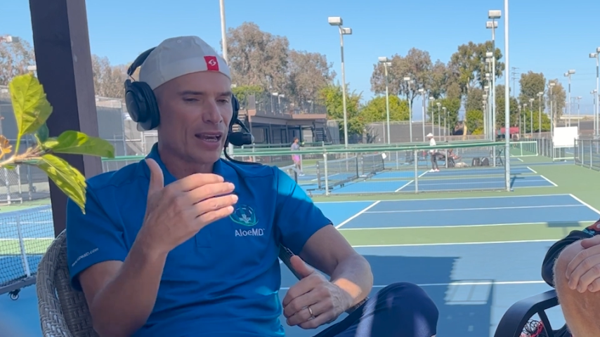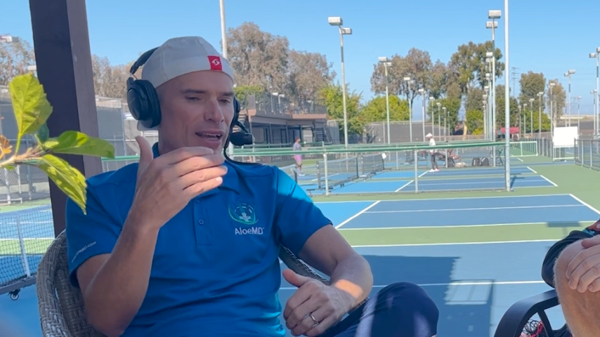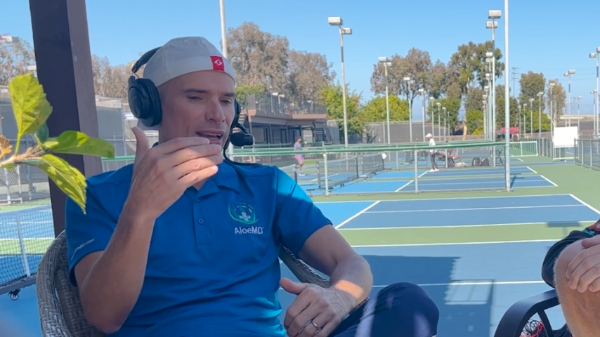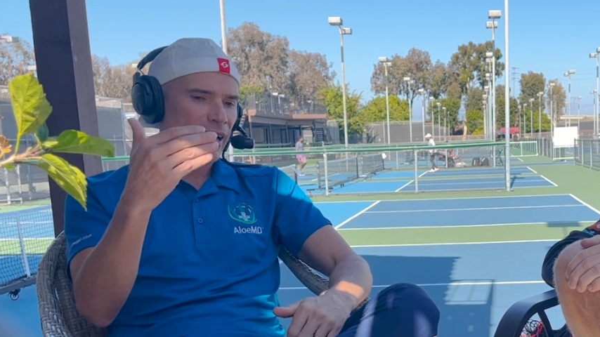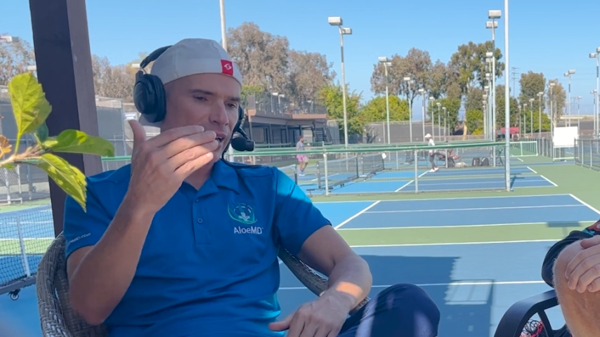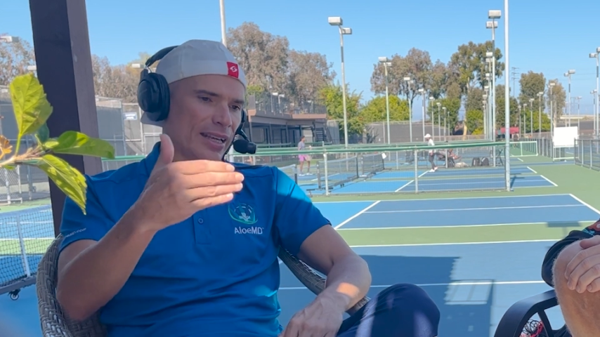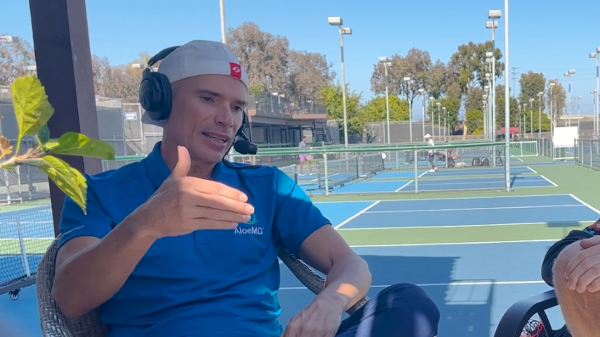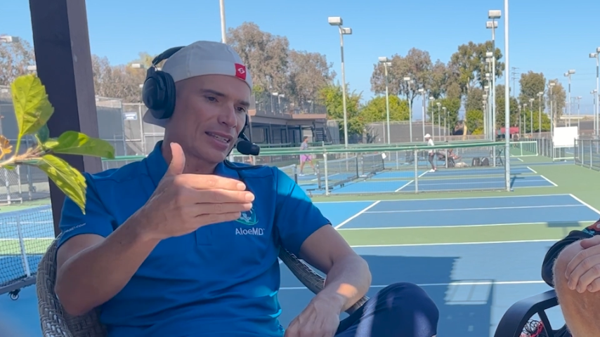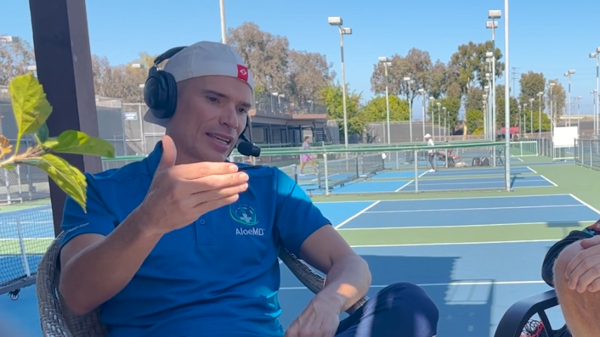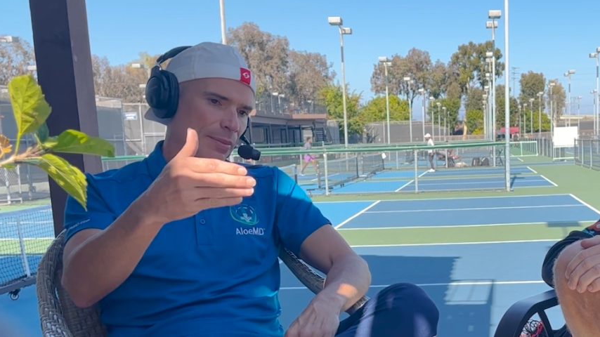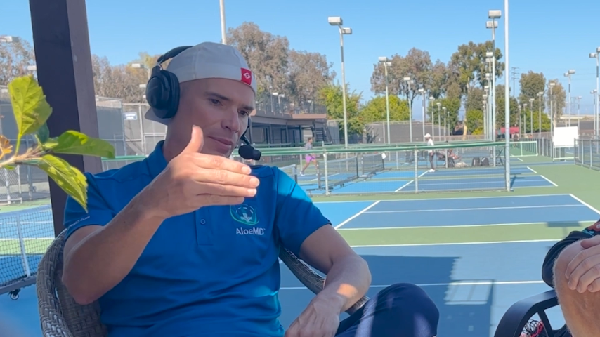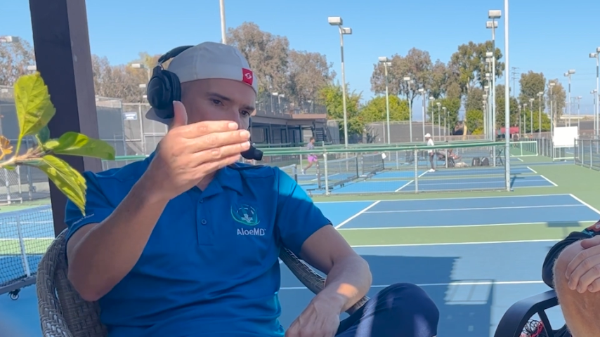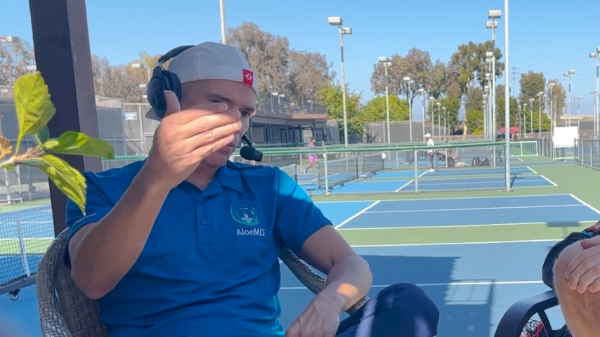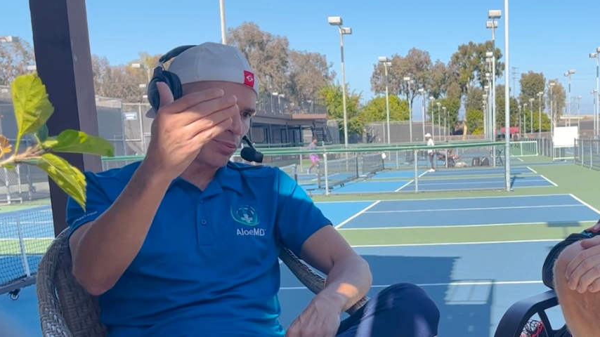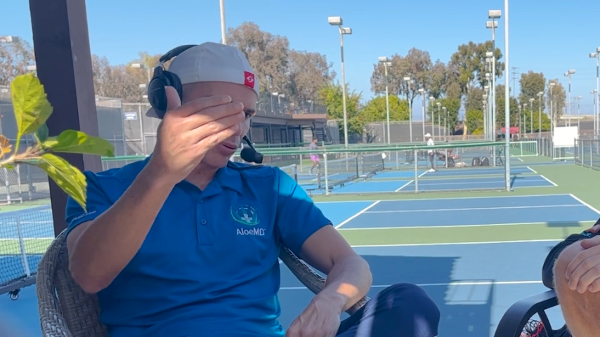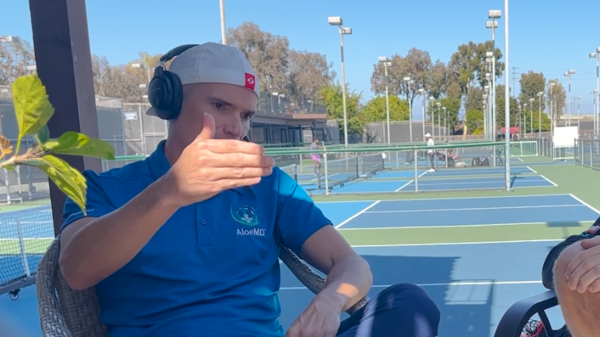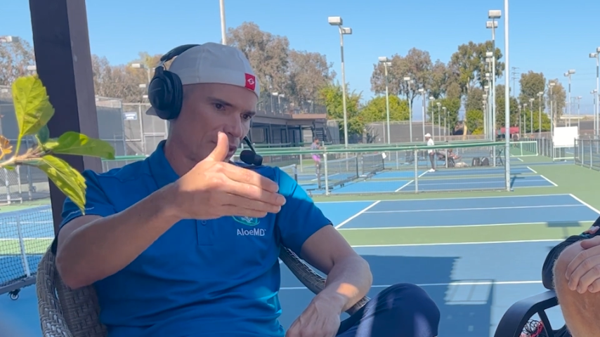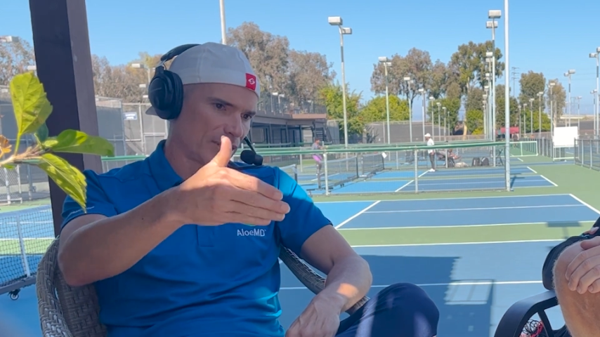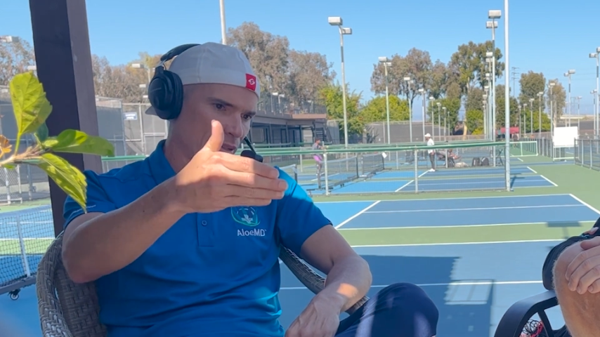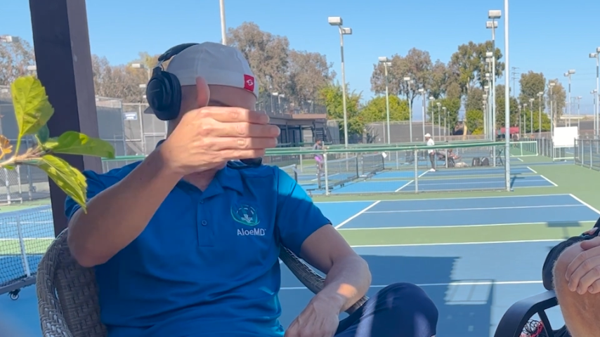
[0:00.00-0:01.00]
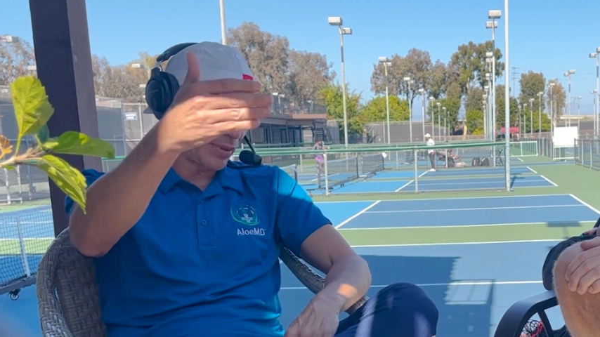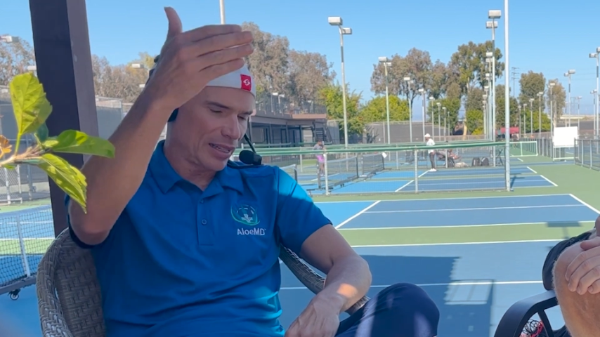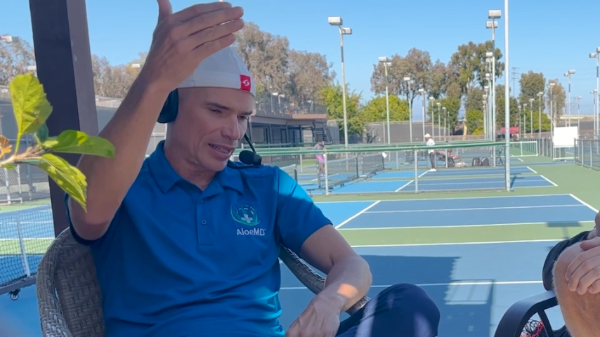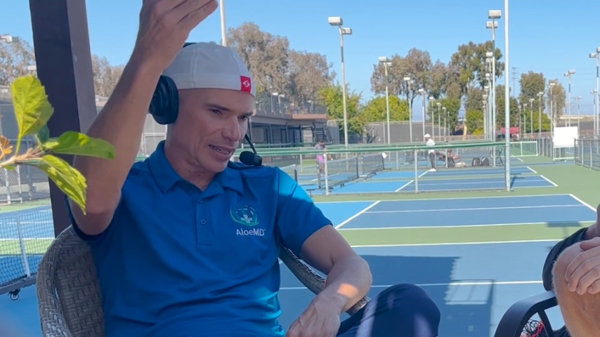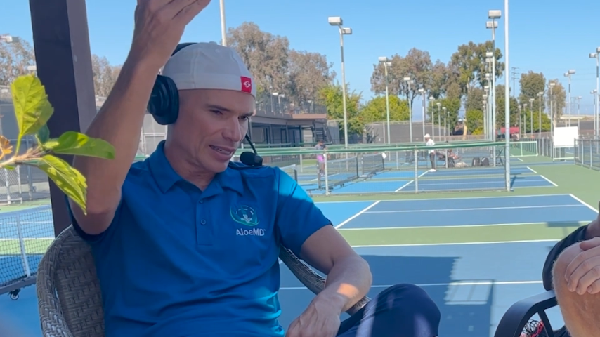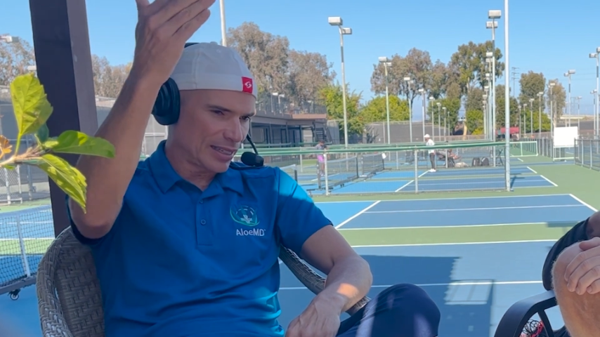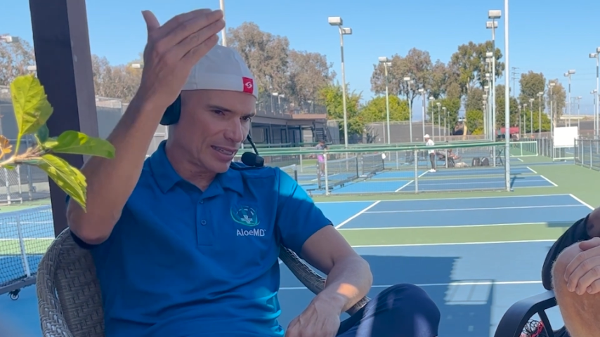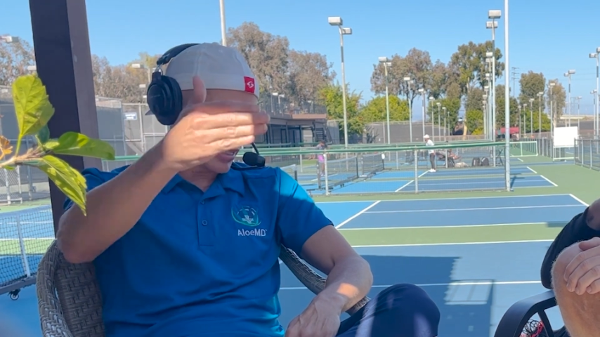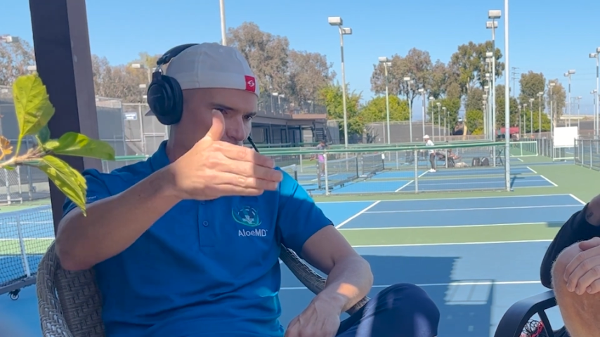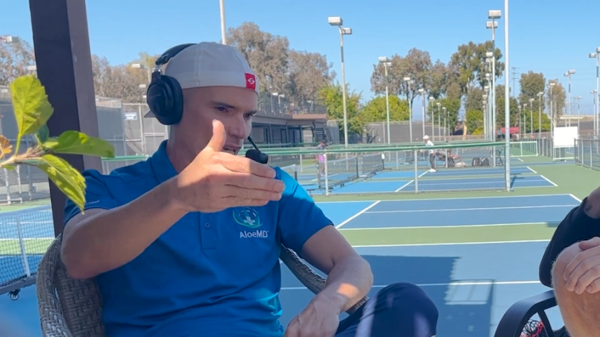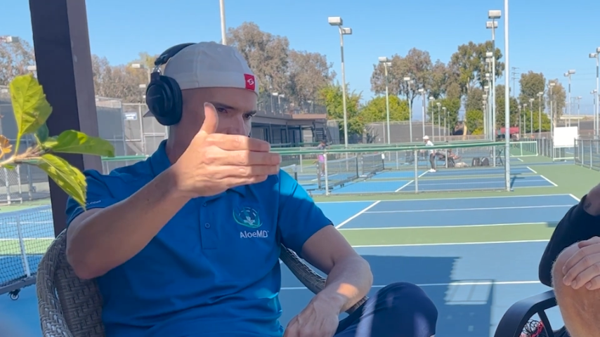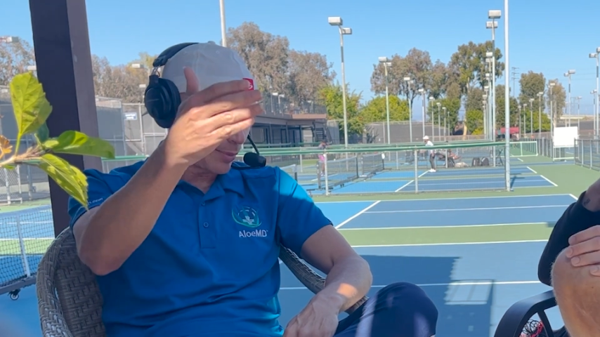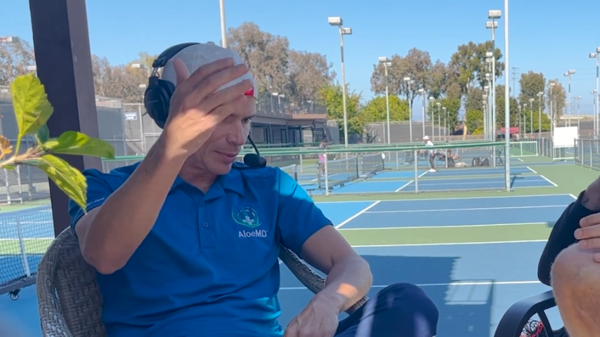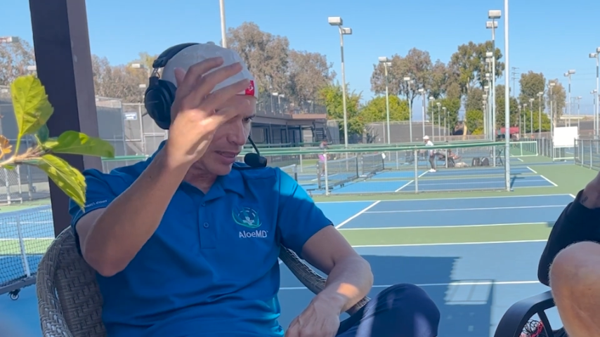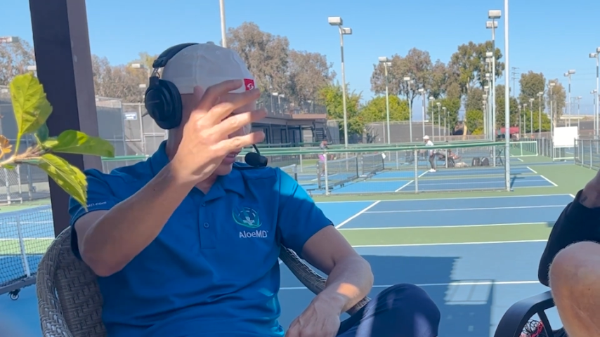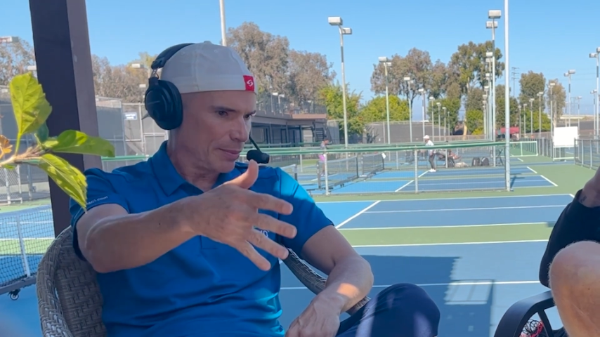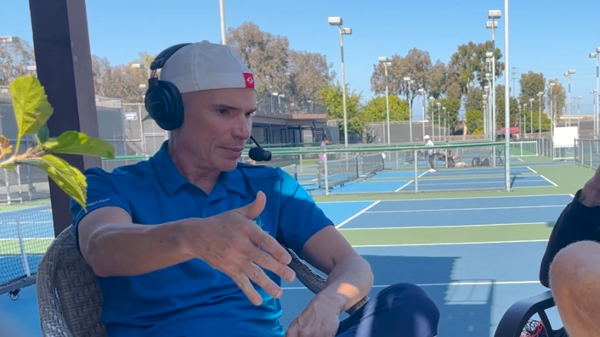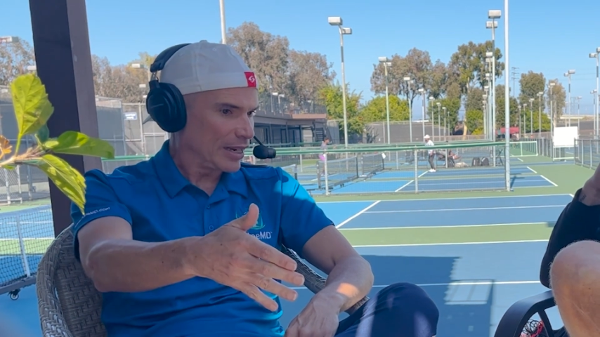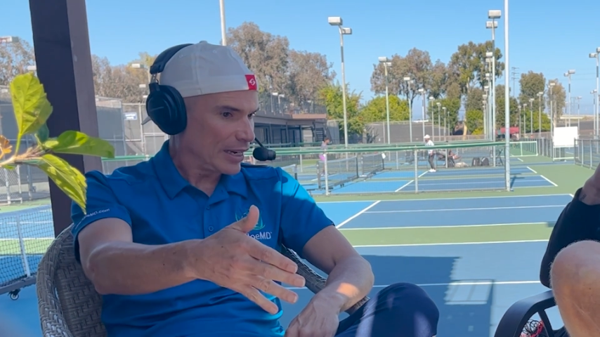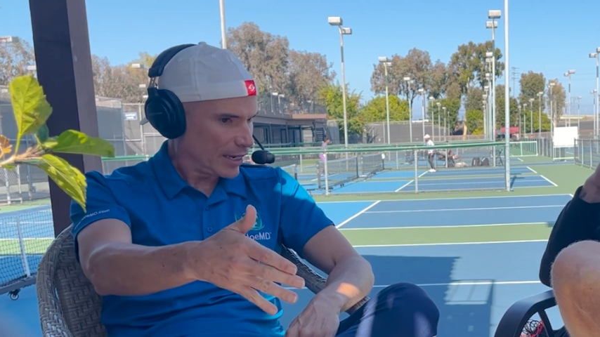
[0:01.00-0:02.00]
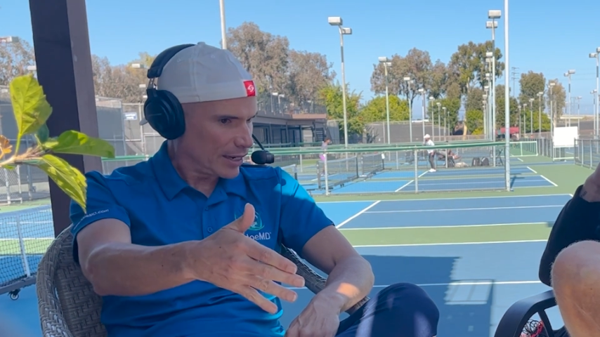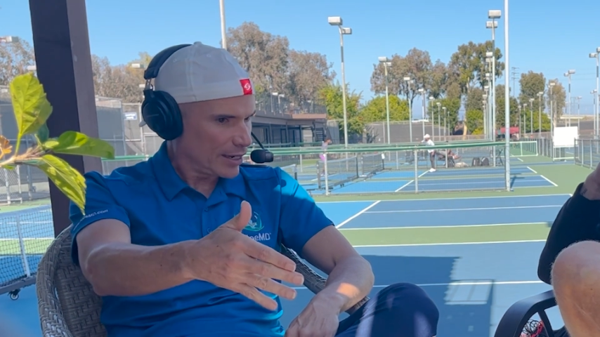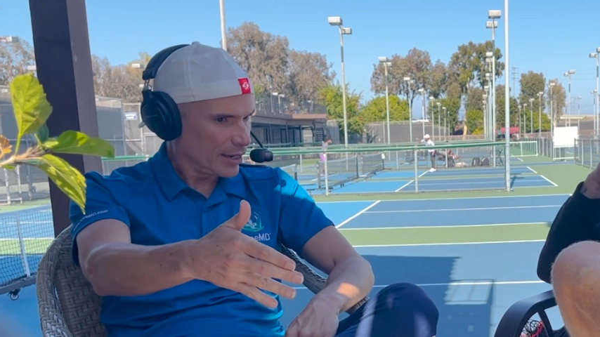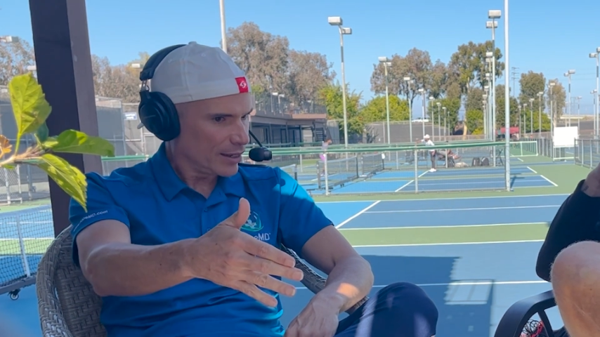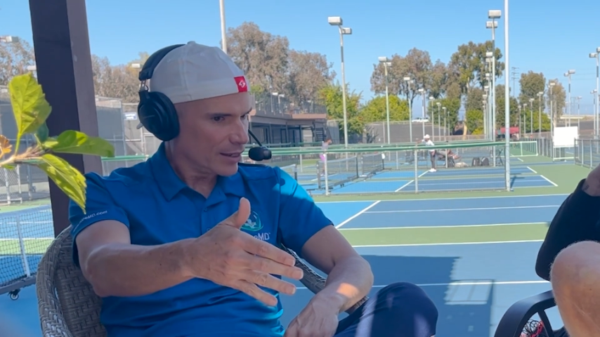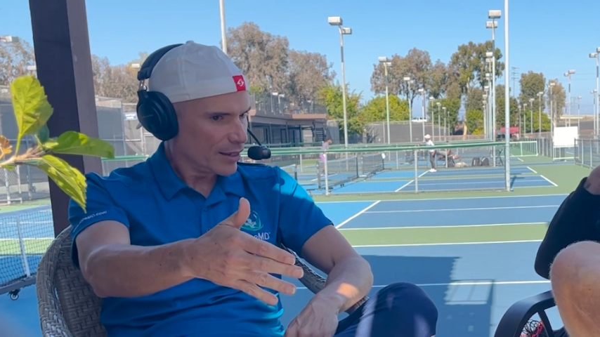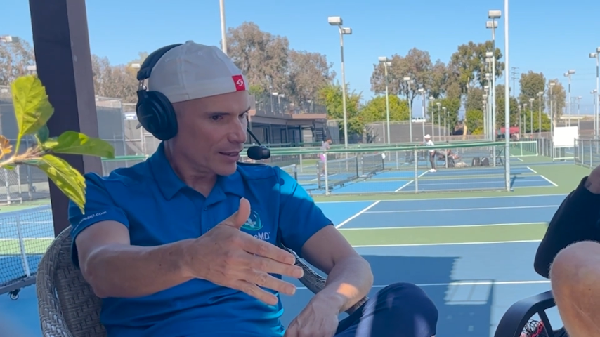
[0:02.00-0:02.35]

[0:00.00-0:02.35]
anytime I put something that's time limited